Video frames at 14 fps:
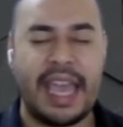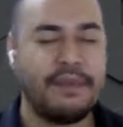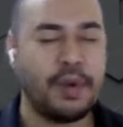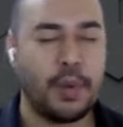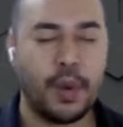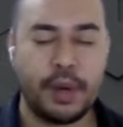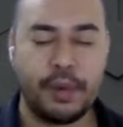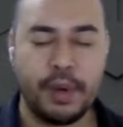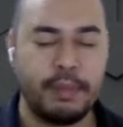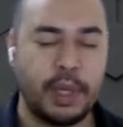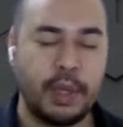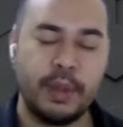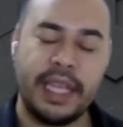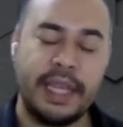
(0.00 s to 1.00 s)
never worked
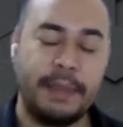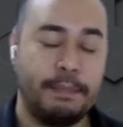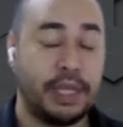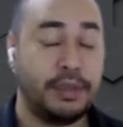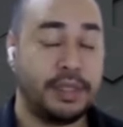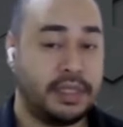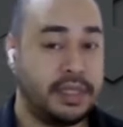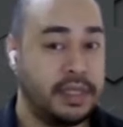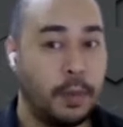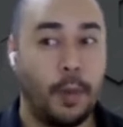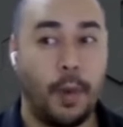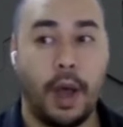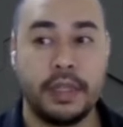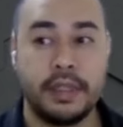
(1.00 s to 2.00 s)
remotely, but you
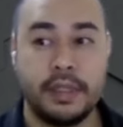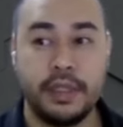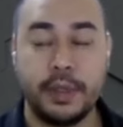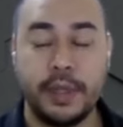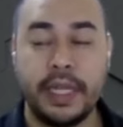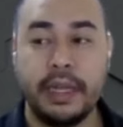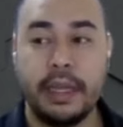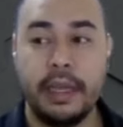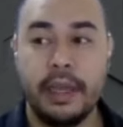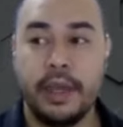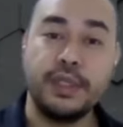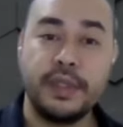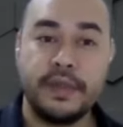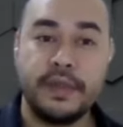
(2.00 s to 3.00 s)
still want to do it, for
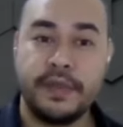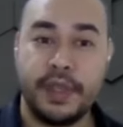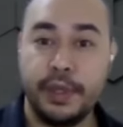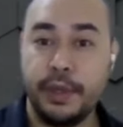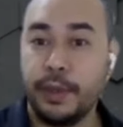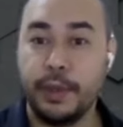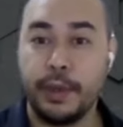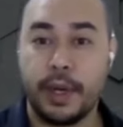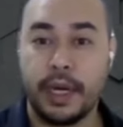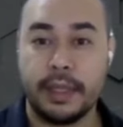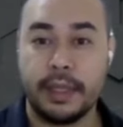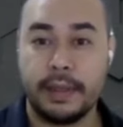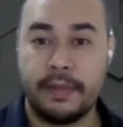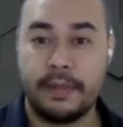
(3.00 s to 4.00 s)
those of you who
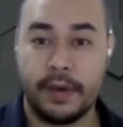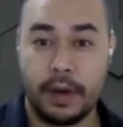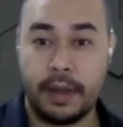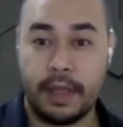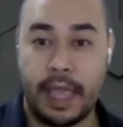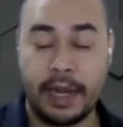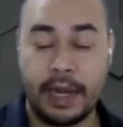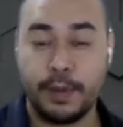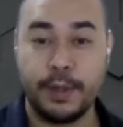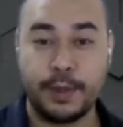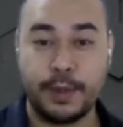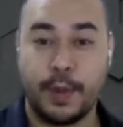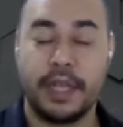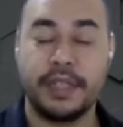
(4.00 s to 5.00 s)
are, for
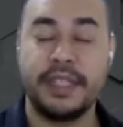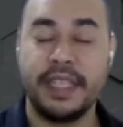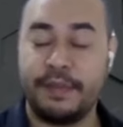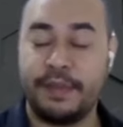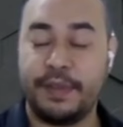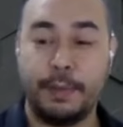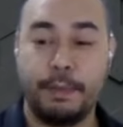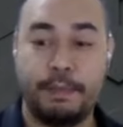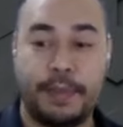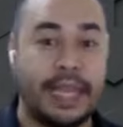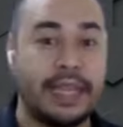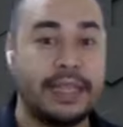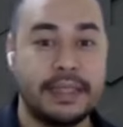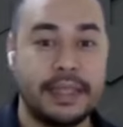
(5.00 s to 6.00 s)
anyone who's watching, if you're
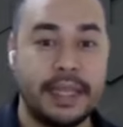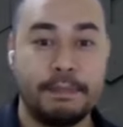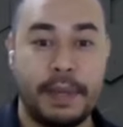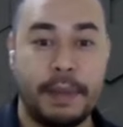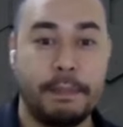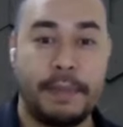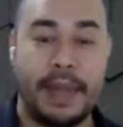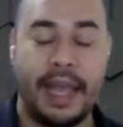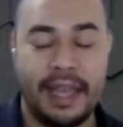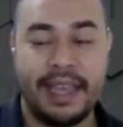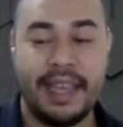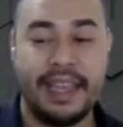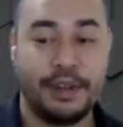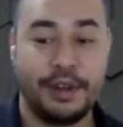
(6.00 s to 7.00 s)
based in
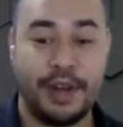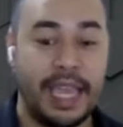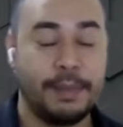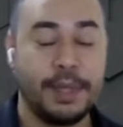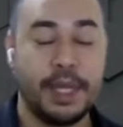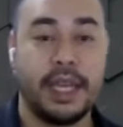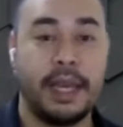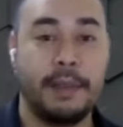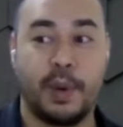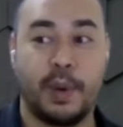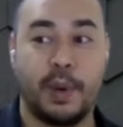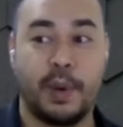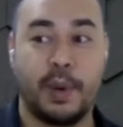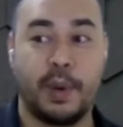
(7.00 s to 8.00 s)
Pampanga and you're able to come
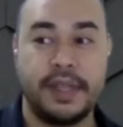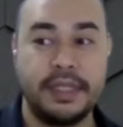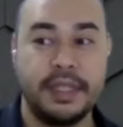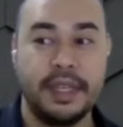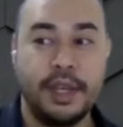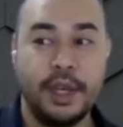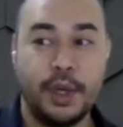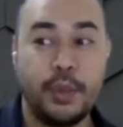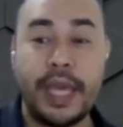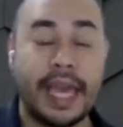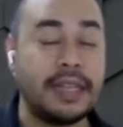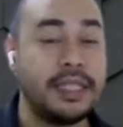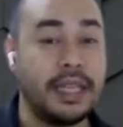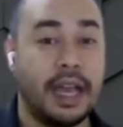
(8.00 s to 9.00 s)
to our office,
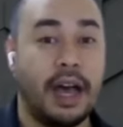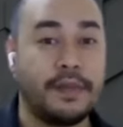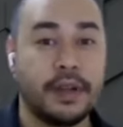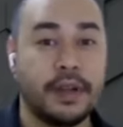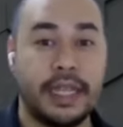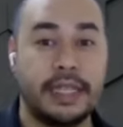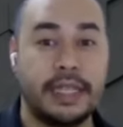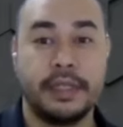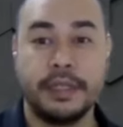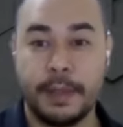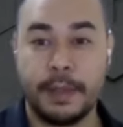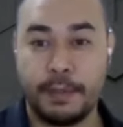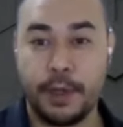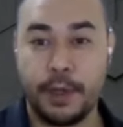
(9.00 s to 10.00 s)
we actually offer
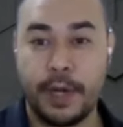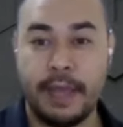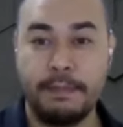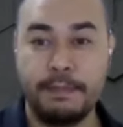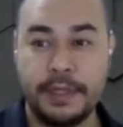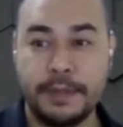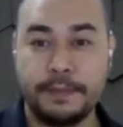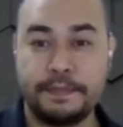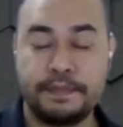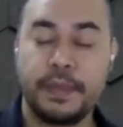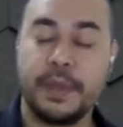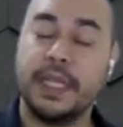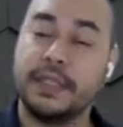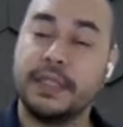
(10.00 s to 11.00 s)
internship programs.
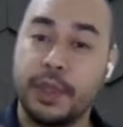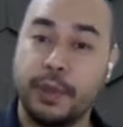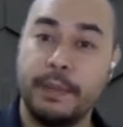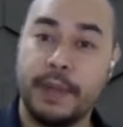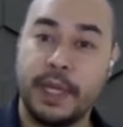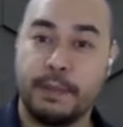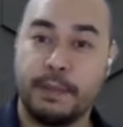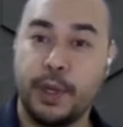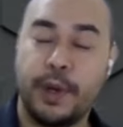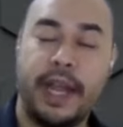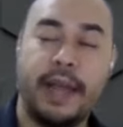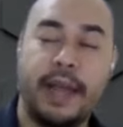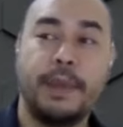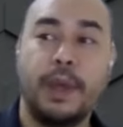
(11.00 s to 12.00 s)
It's a 3-month
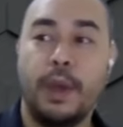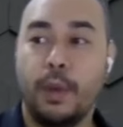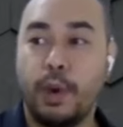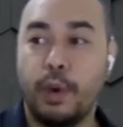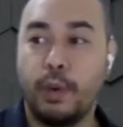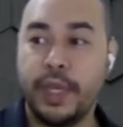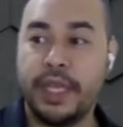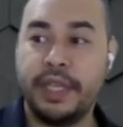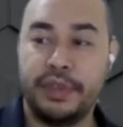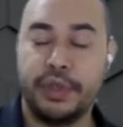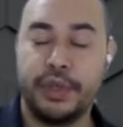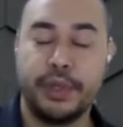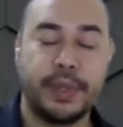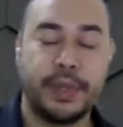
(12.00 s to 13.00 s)
program. What we
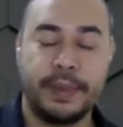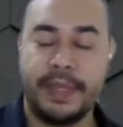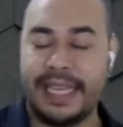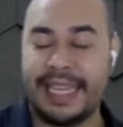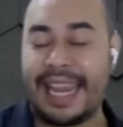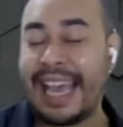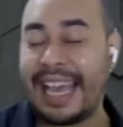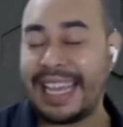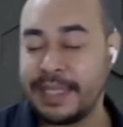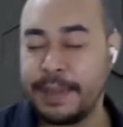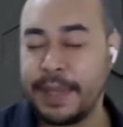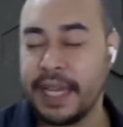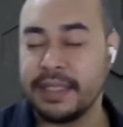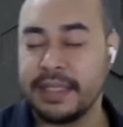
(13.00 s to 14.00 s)
do, it has
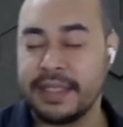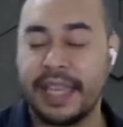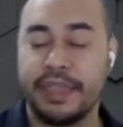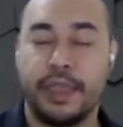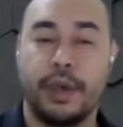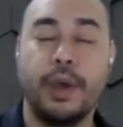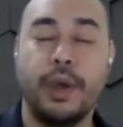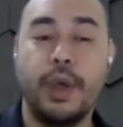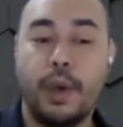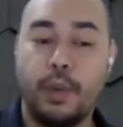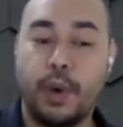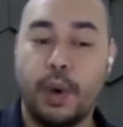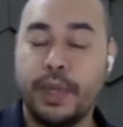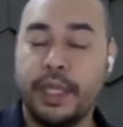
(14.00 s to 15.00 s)
to be on site though.
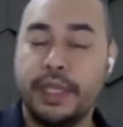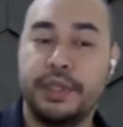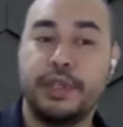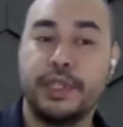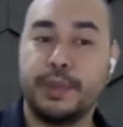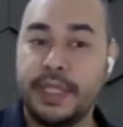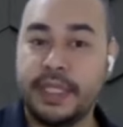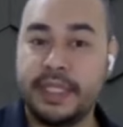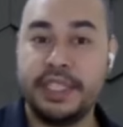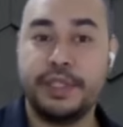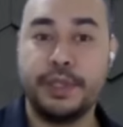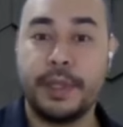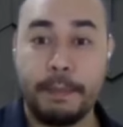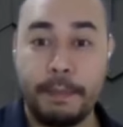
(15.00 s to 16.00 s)
What we do is we
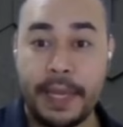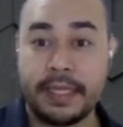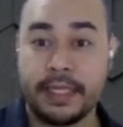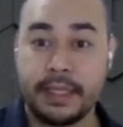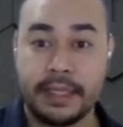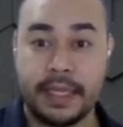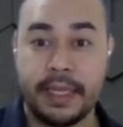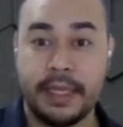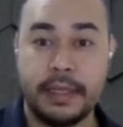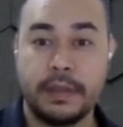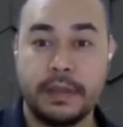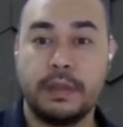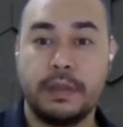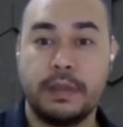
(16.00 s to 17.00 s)
teach you the basic
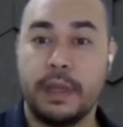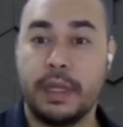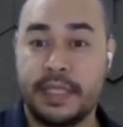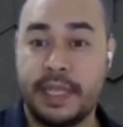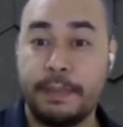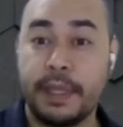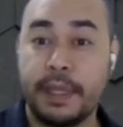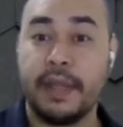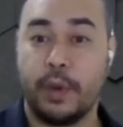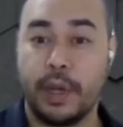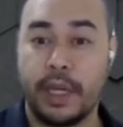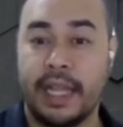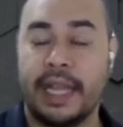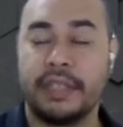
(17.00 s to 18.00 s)
skills, typically
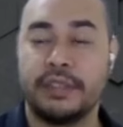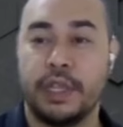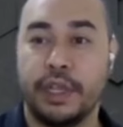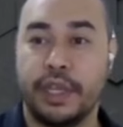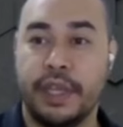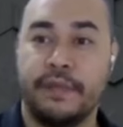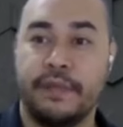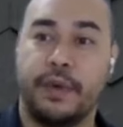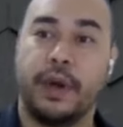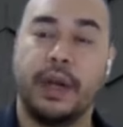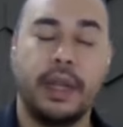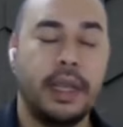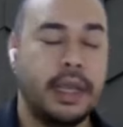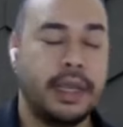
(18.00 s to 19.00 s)
what clients are looking
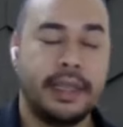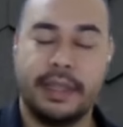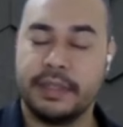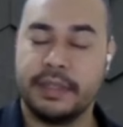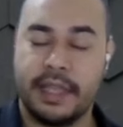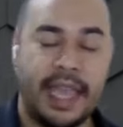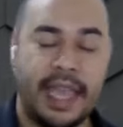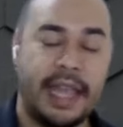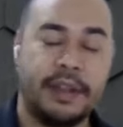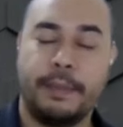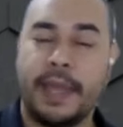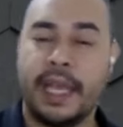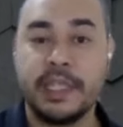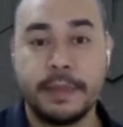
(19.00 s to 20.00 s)
for. There's the
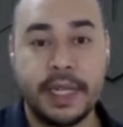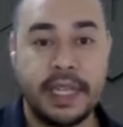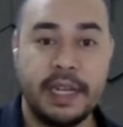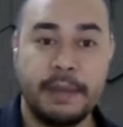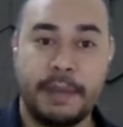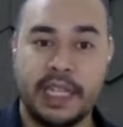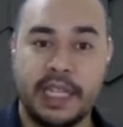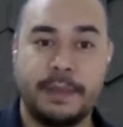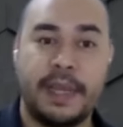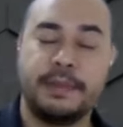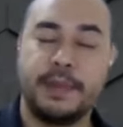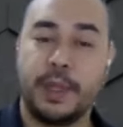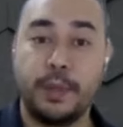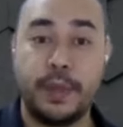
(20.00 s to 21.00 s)
calendar management, inbox
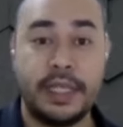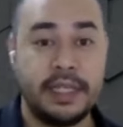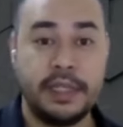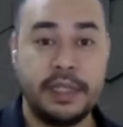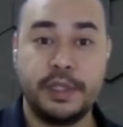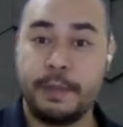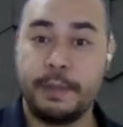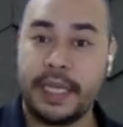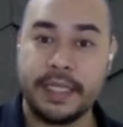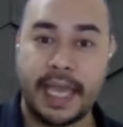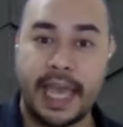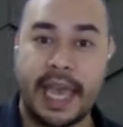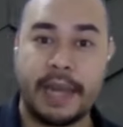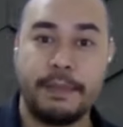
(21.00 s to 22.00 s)
management. We teach you
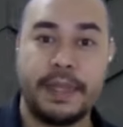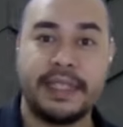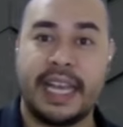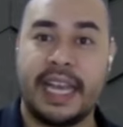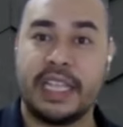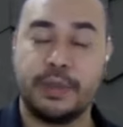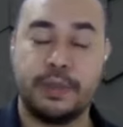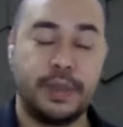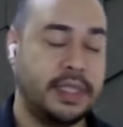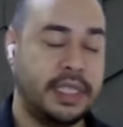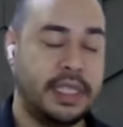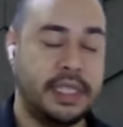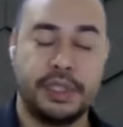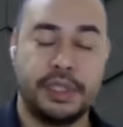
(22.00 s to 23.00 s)
basic admin tasks. We
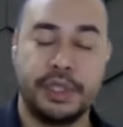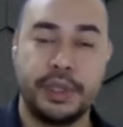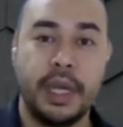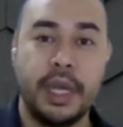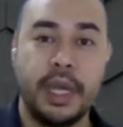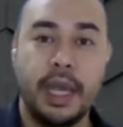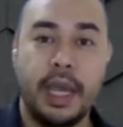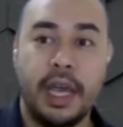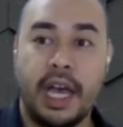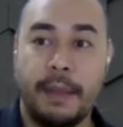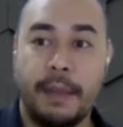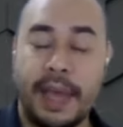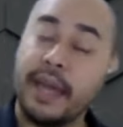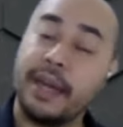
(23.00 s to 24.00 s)
teach you
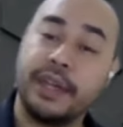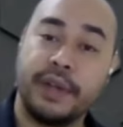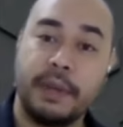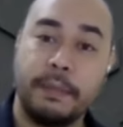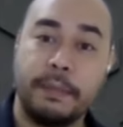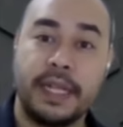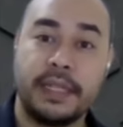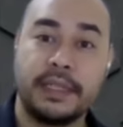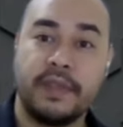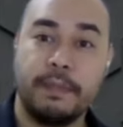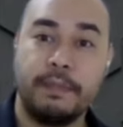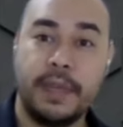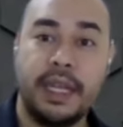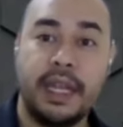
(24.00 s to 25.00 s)
how to create minutes
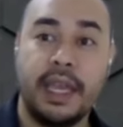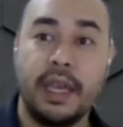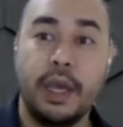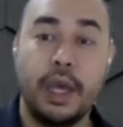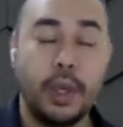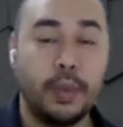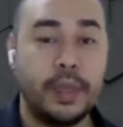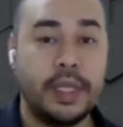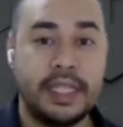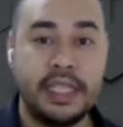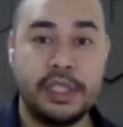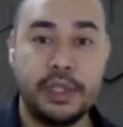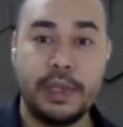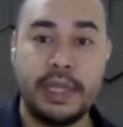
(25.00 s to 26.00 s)
of the meeting. We
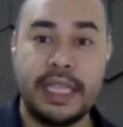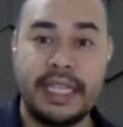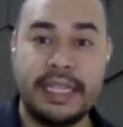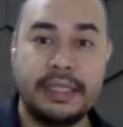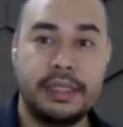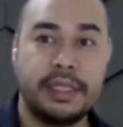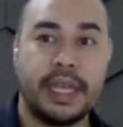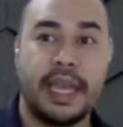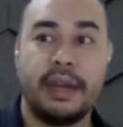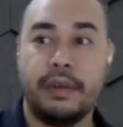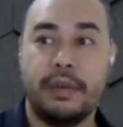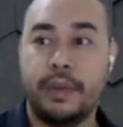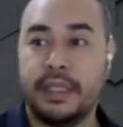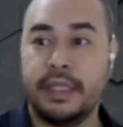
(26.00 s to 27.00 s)
teach you lead
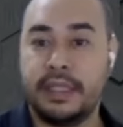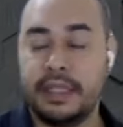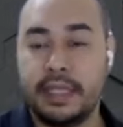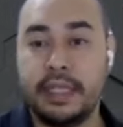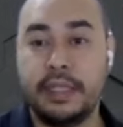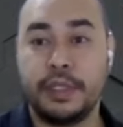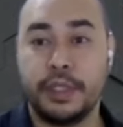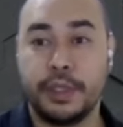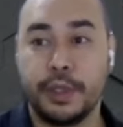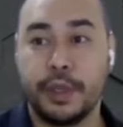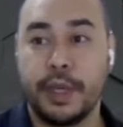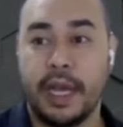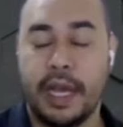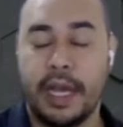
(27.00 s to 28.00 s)
gen. We teach
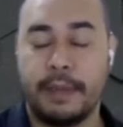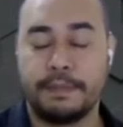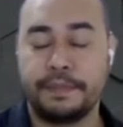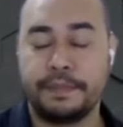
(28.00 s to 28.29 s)
you